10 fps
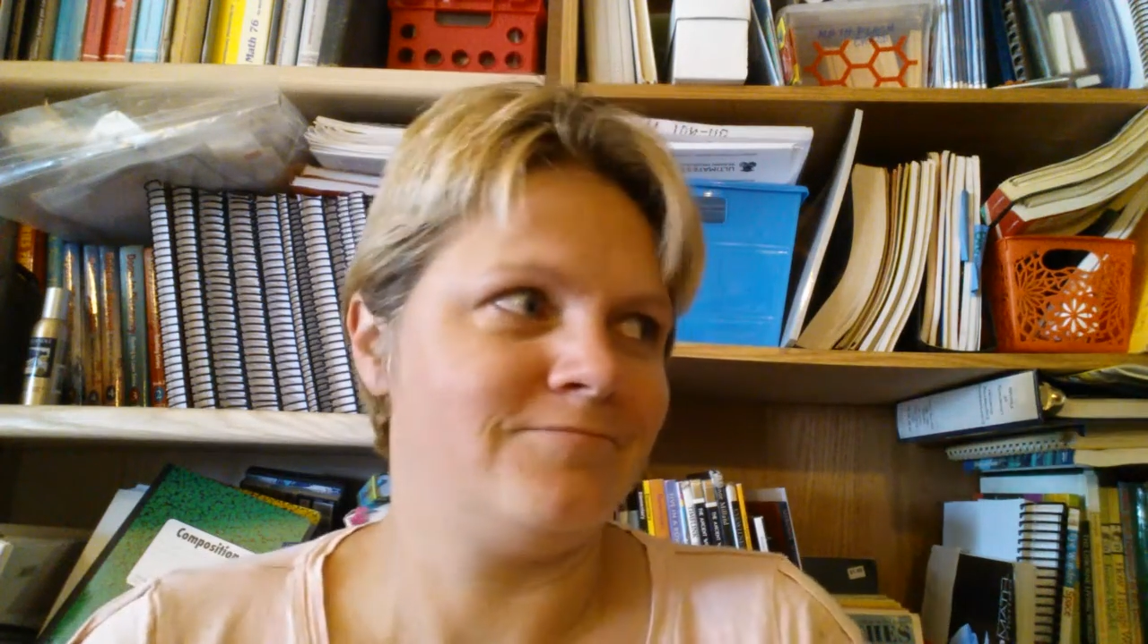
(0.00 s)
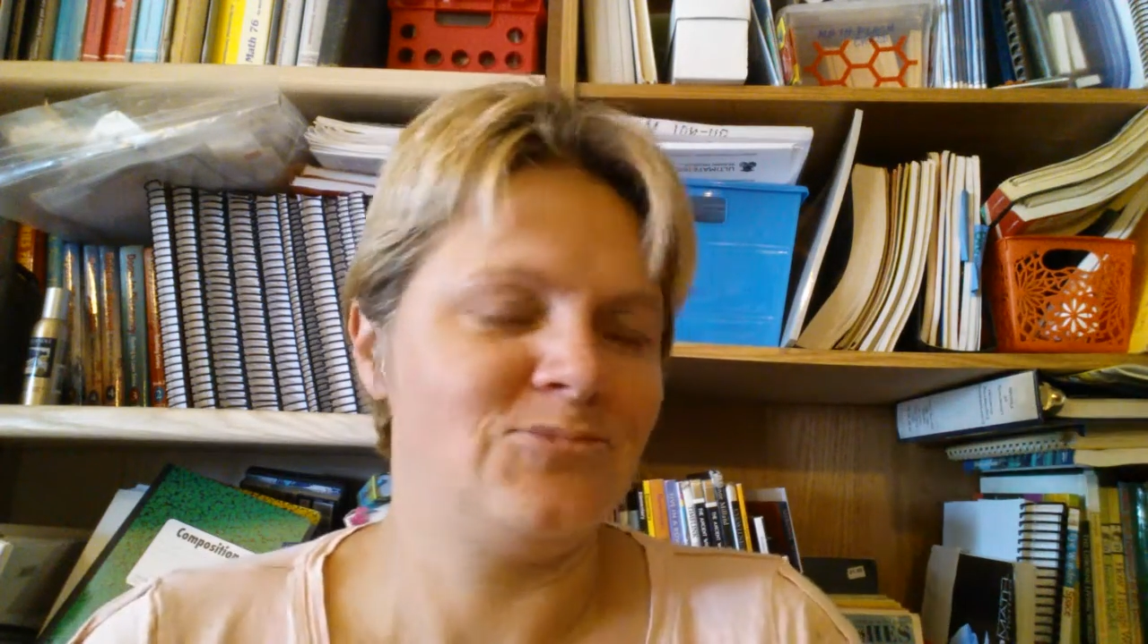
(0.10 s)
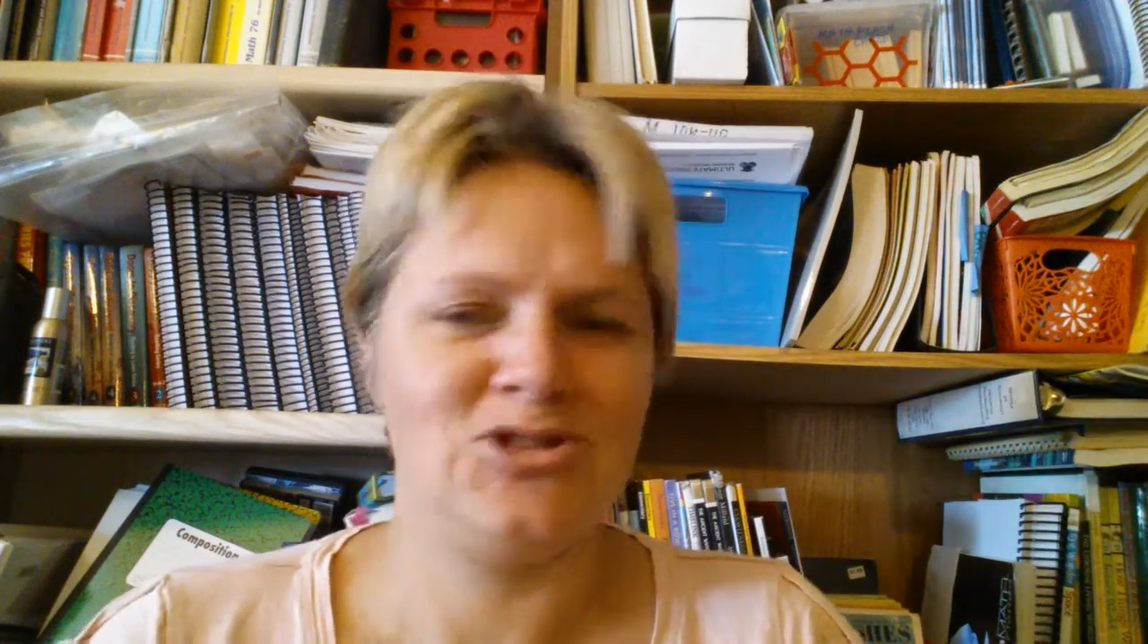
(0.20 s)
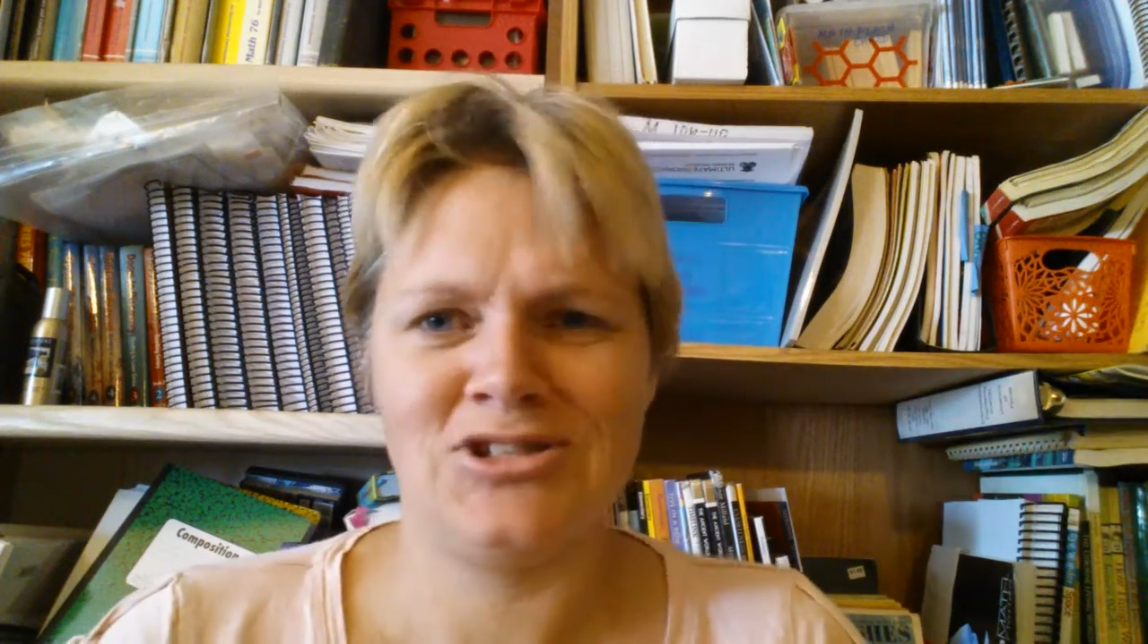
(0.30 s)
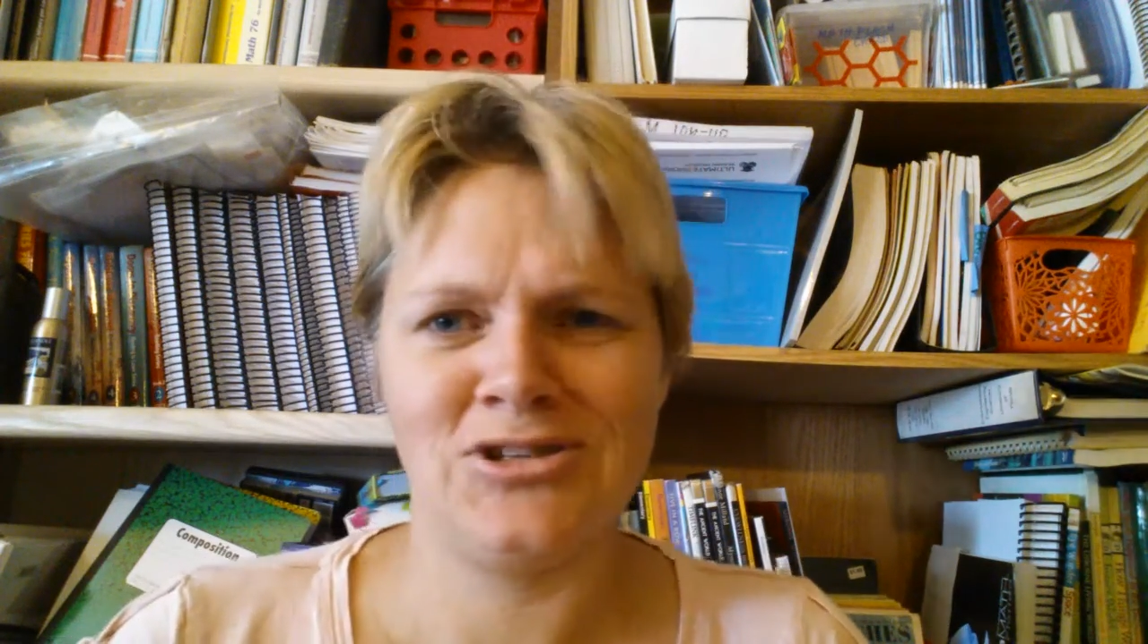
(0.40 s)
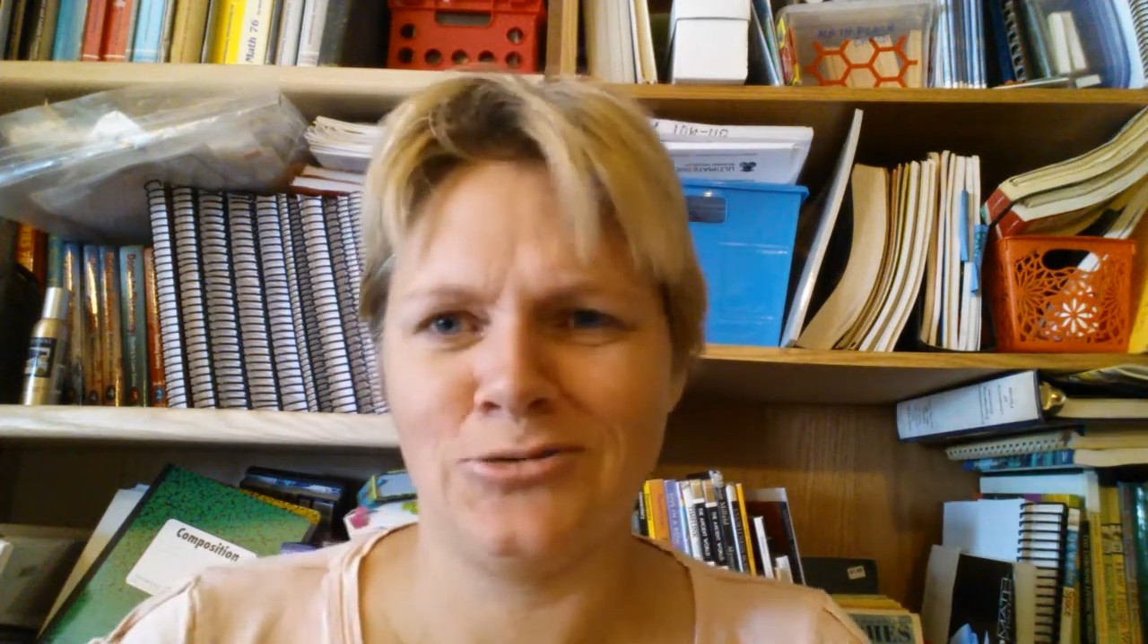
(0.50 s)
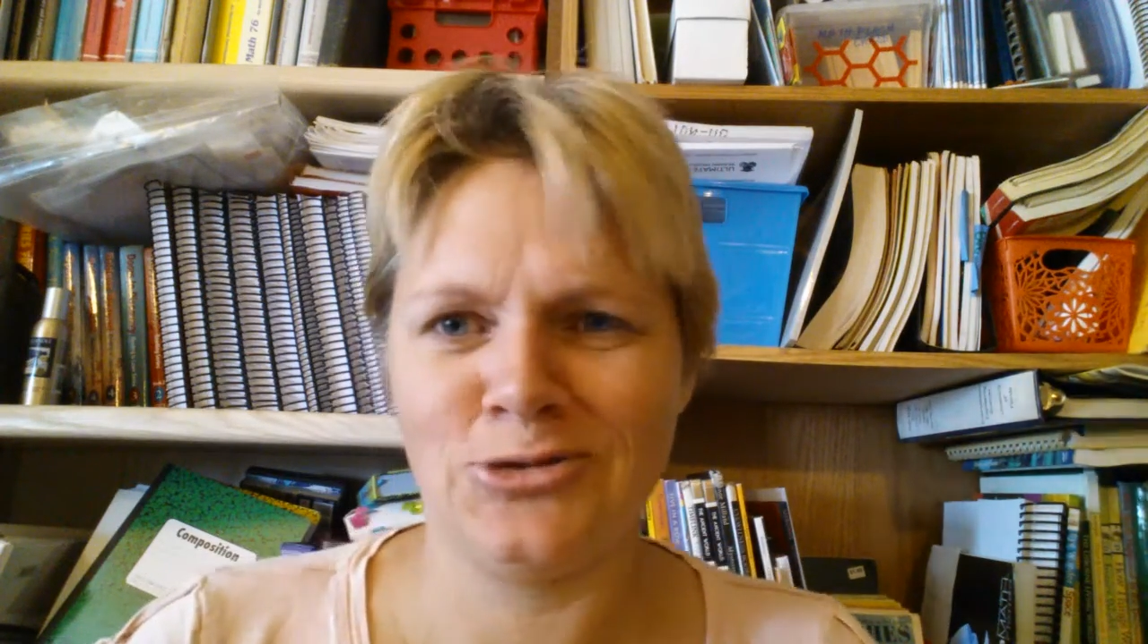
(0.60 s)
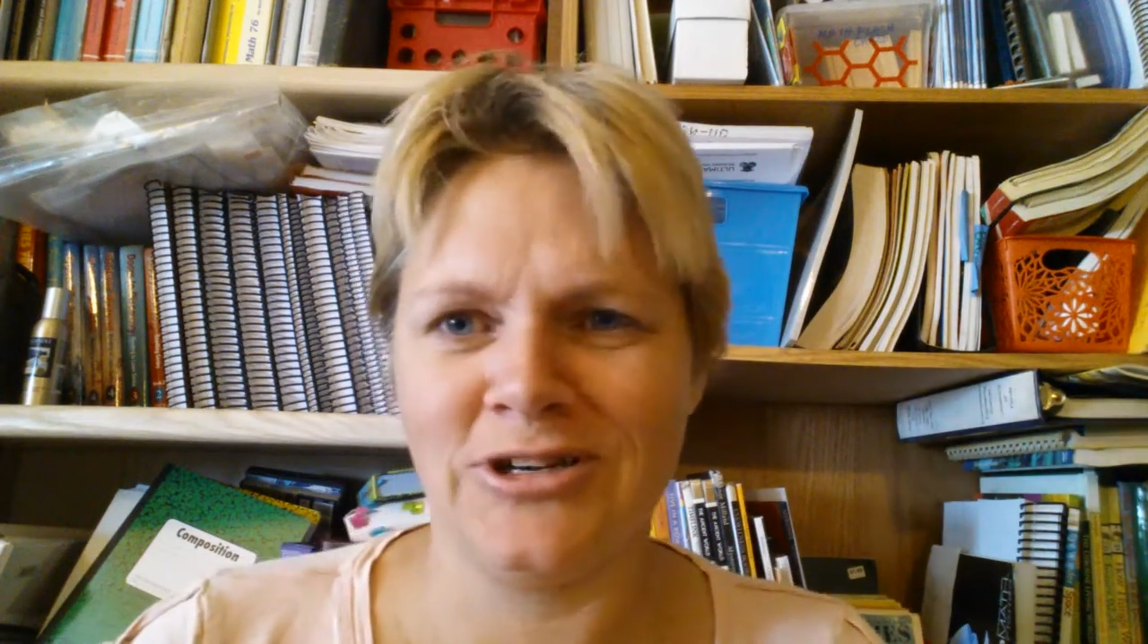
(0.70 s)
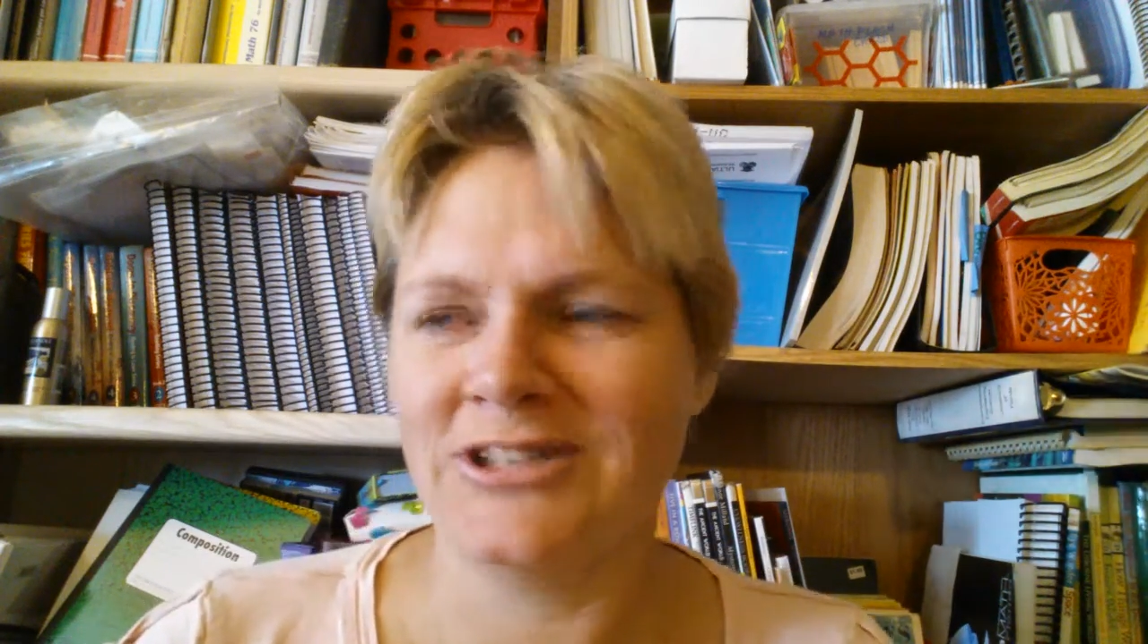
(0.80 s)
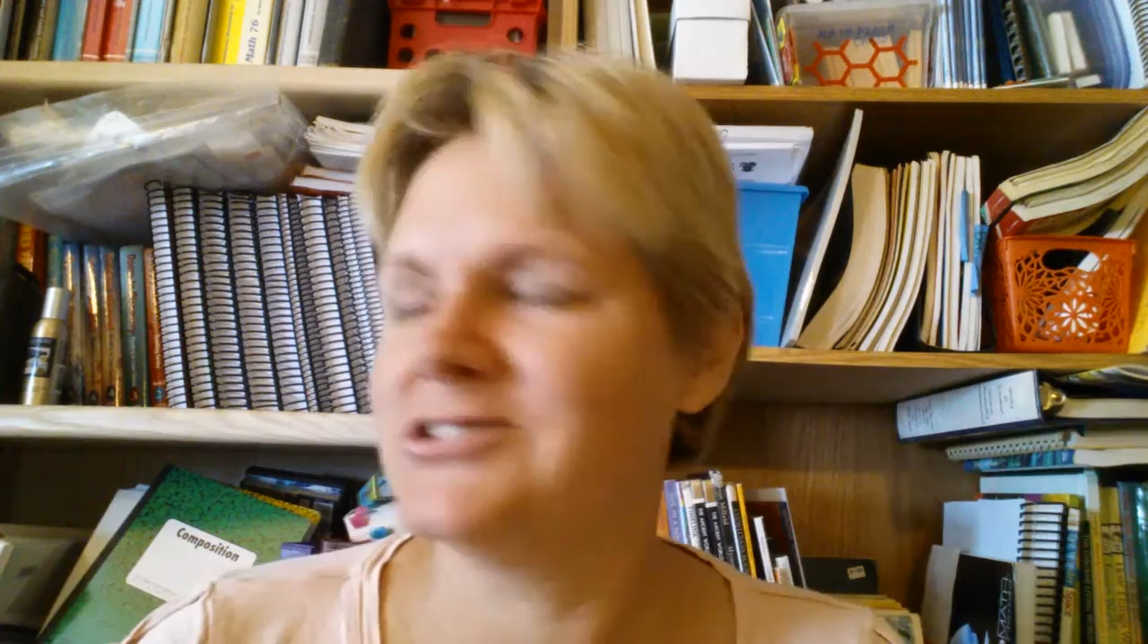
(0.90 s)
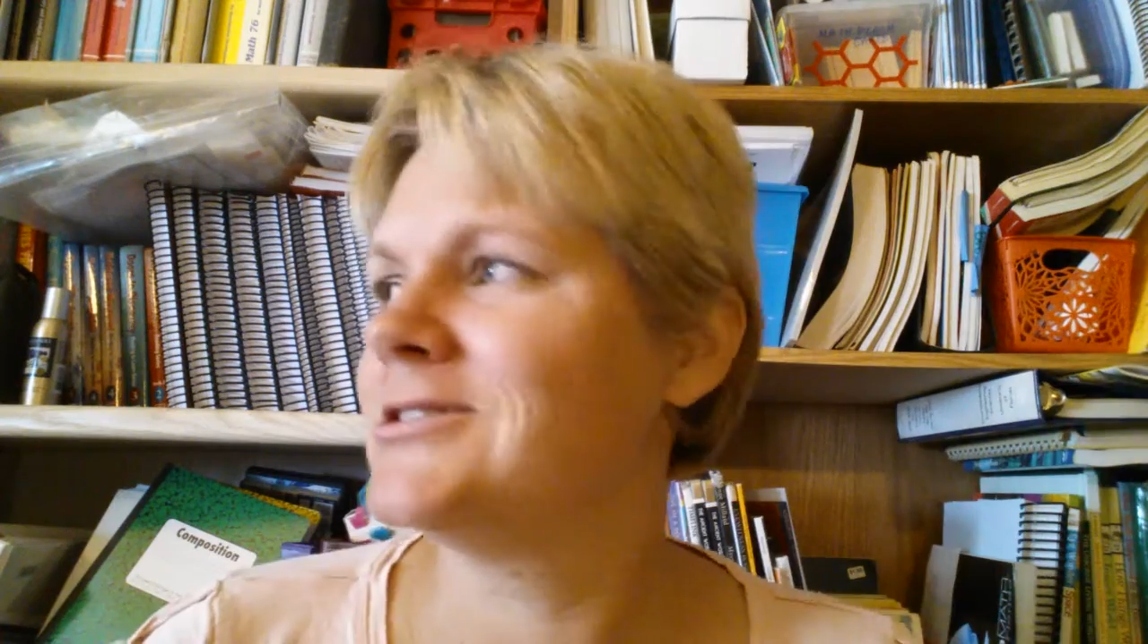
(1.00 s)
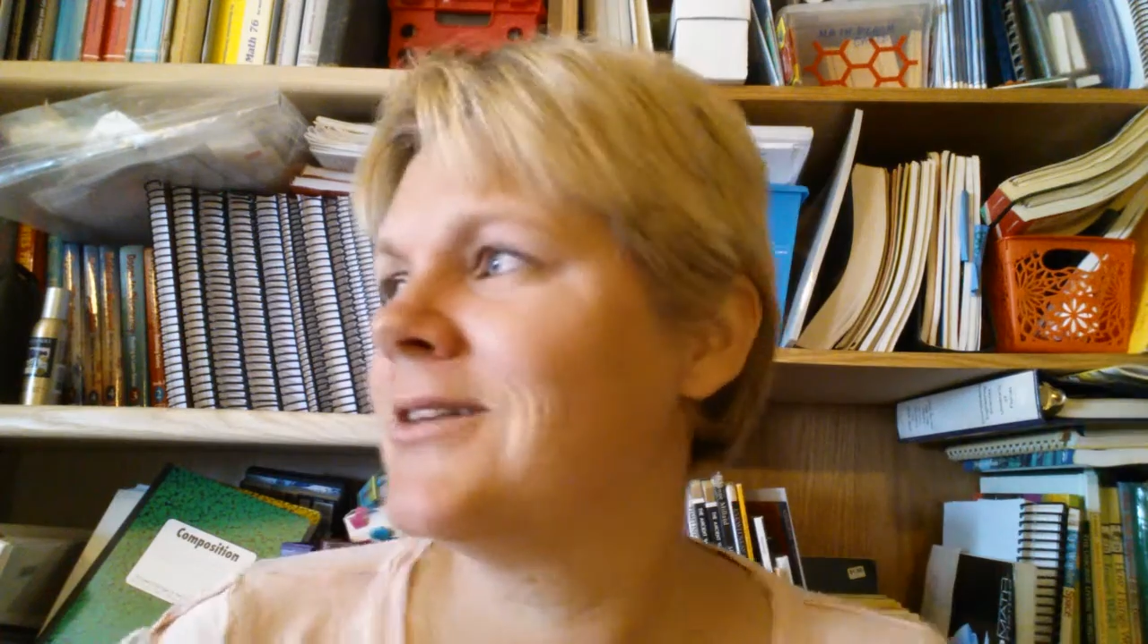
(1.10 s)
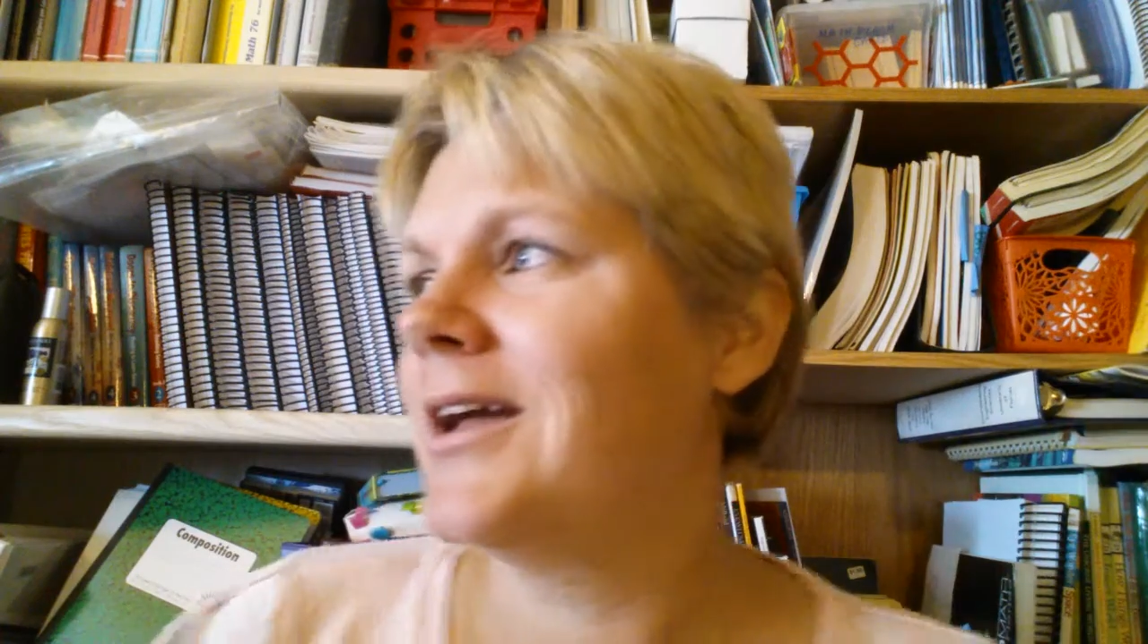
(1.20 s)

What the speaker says: just so Trish.